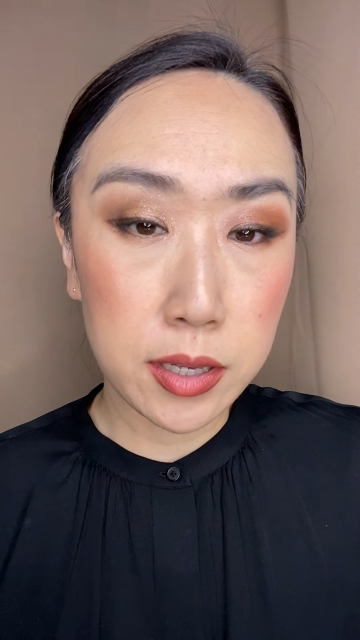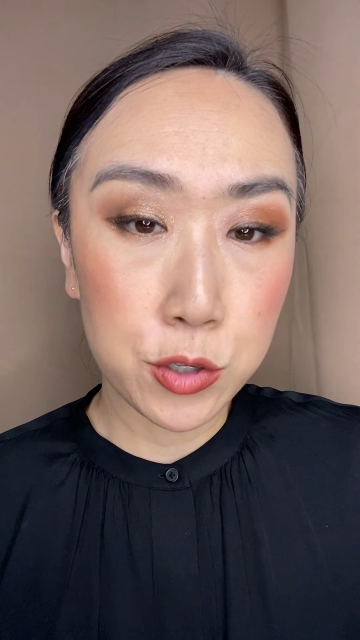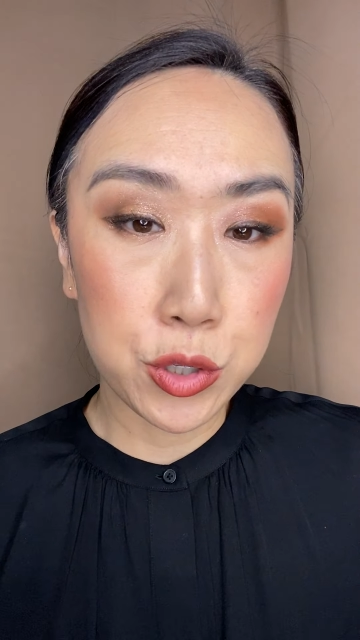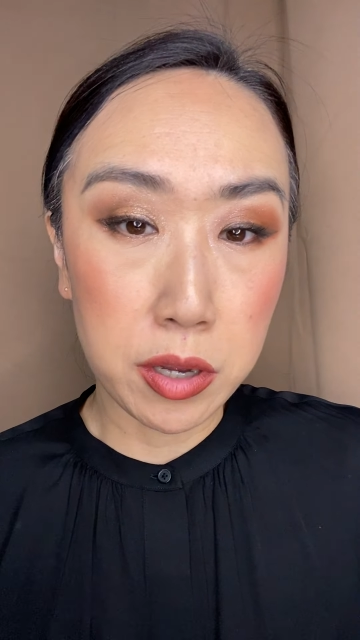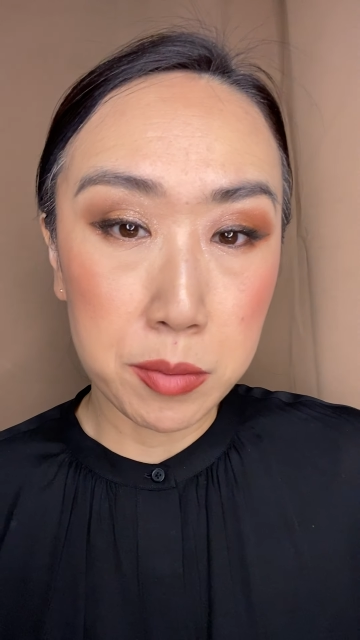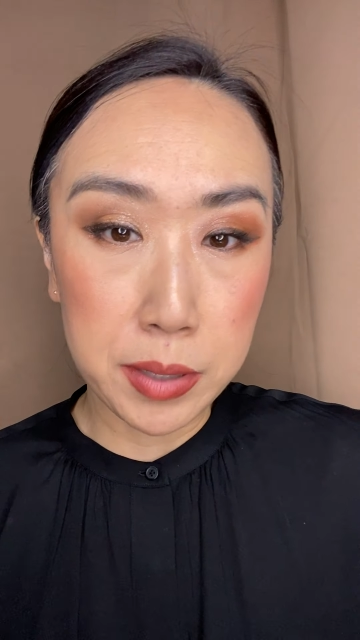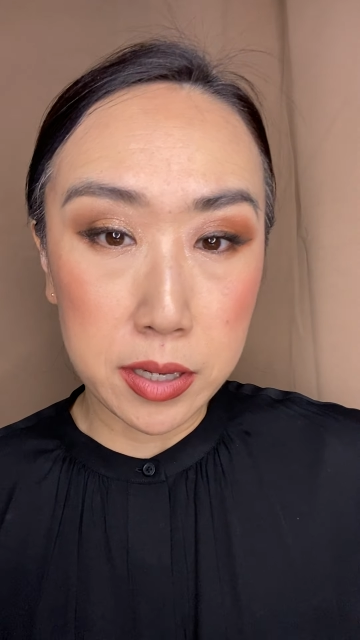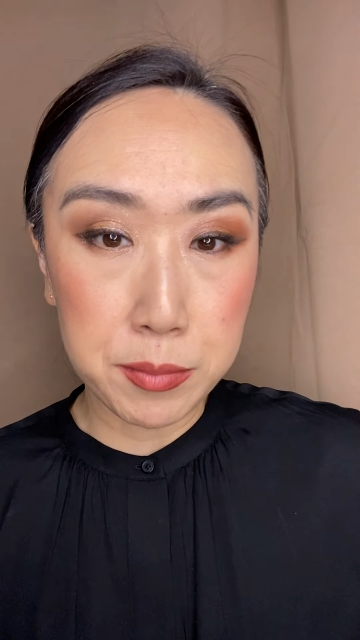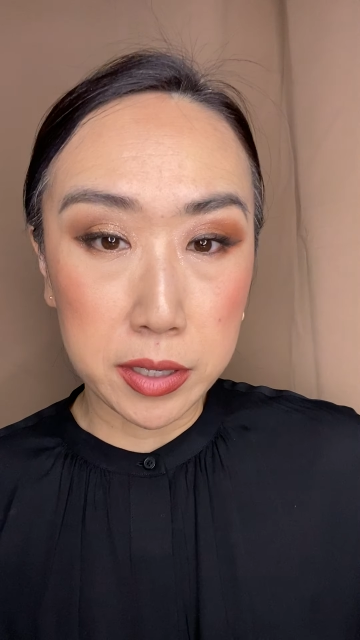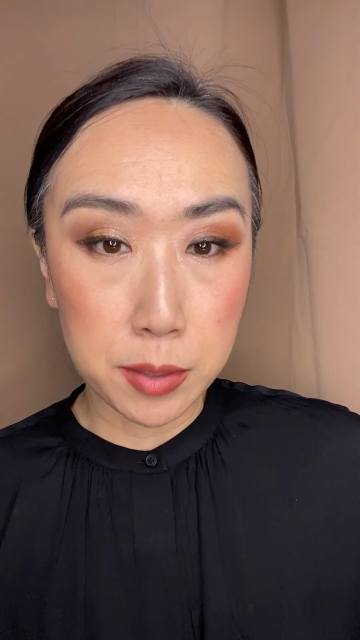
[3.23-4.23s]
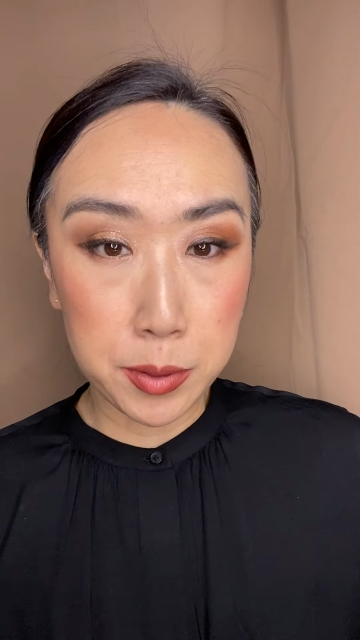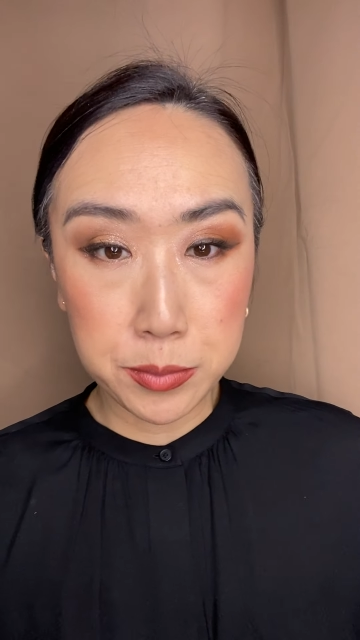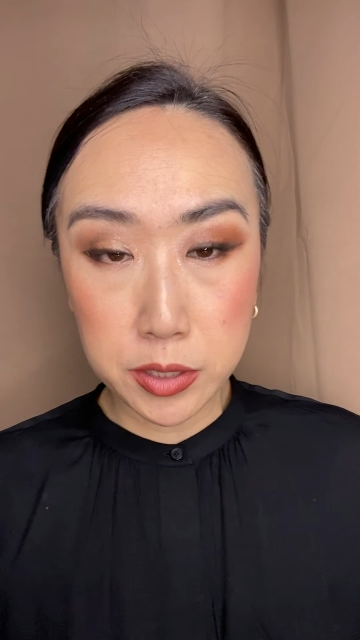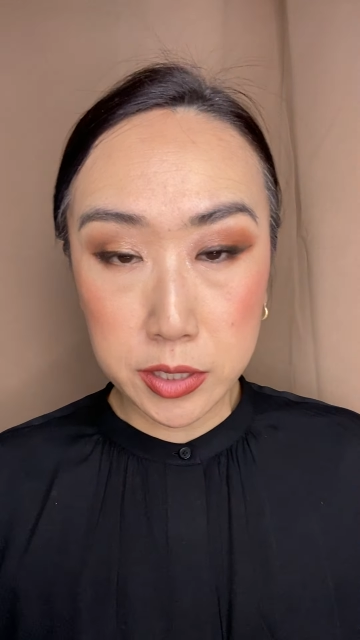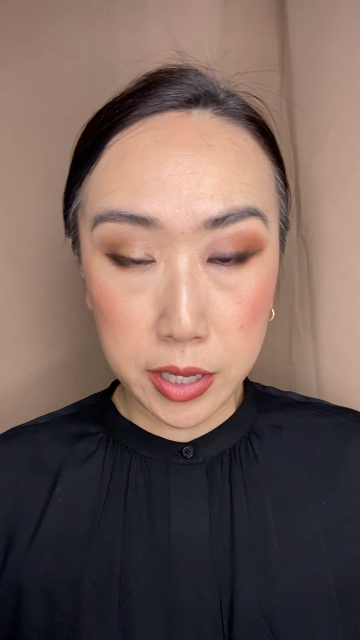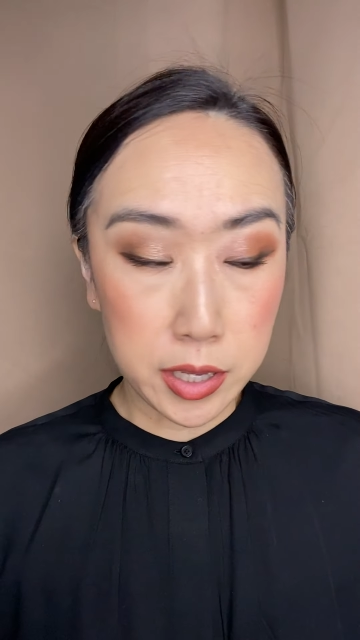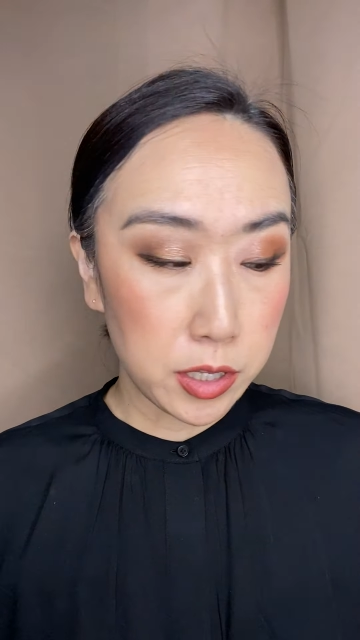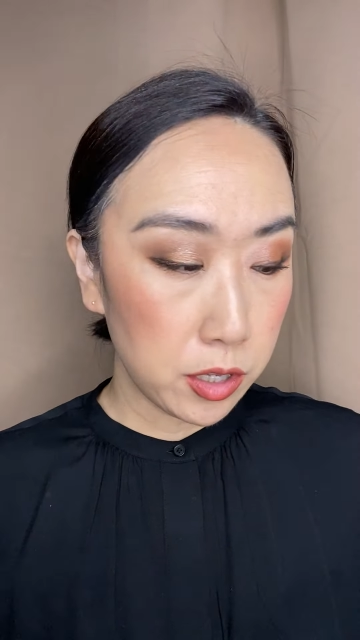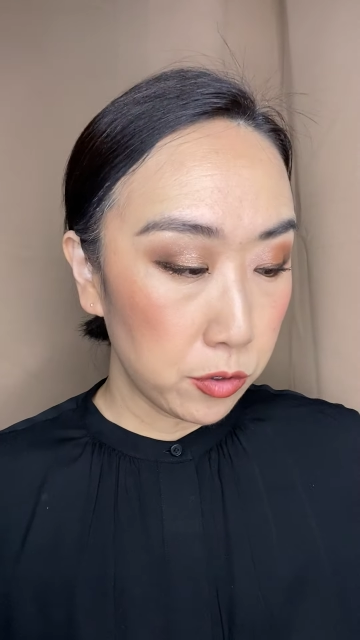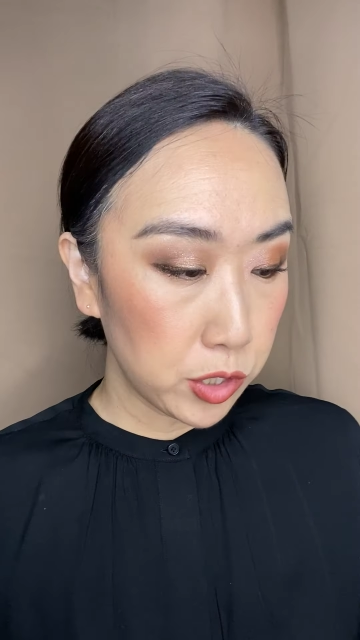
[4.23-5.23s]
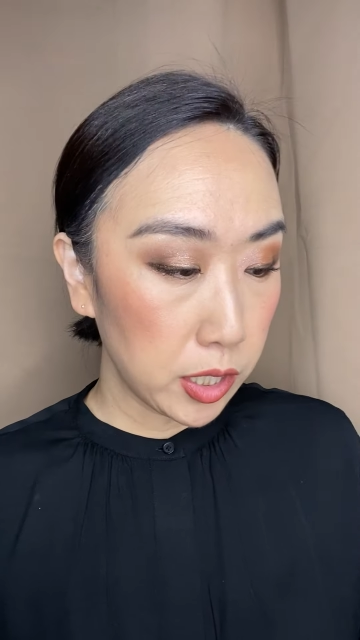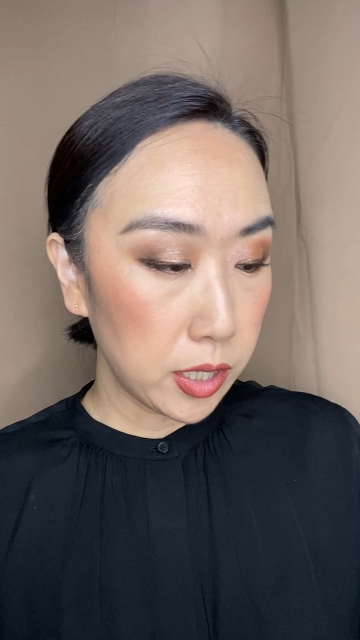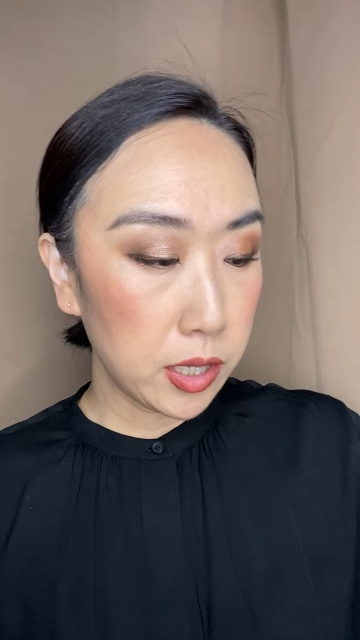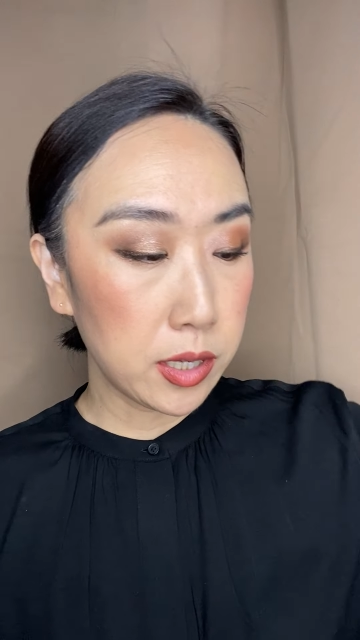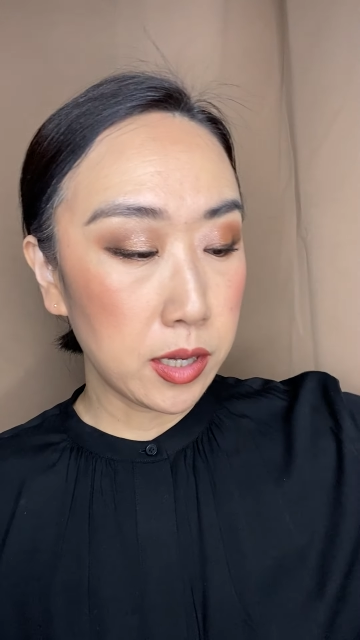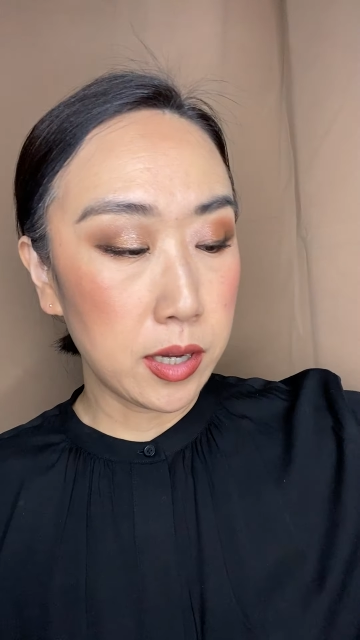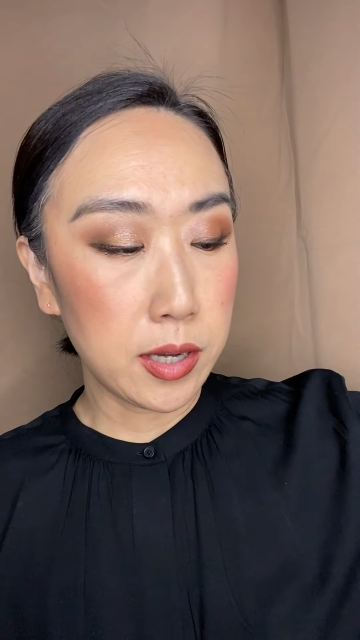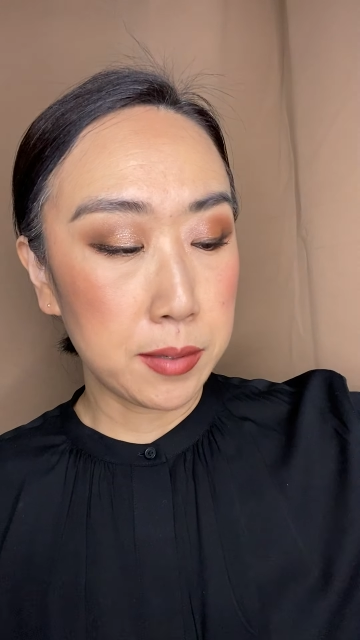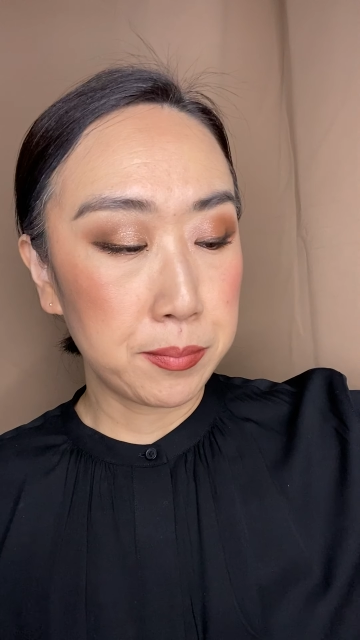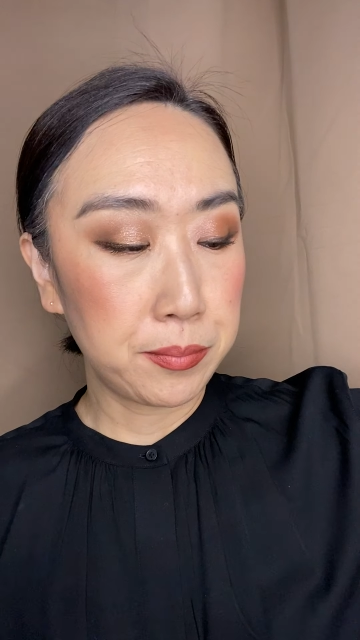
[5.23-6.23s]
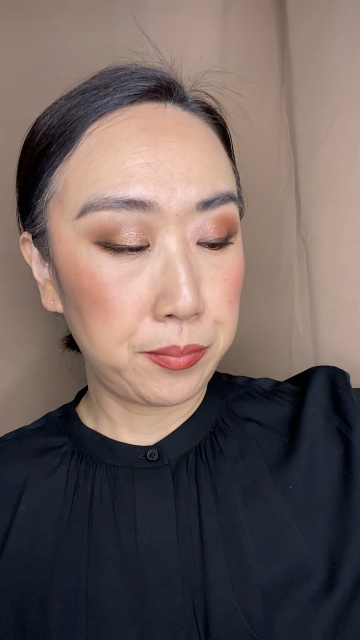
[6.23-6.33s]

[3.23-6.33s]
share my makeup of the day using um,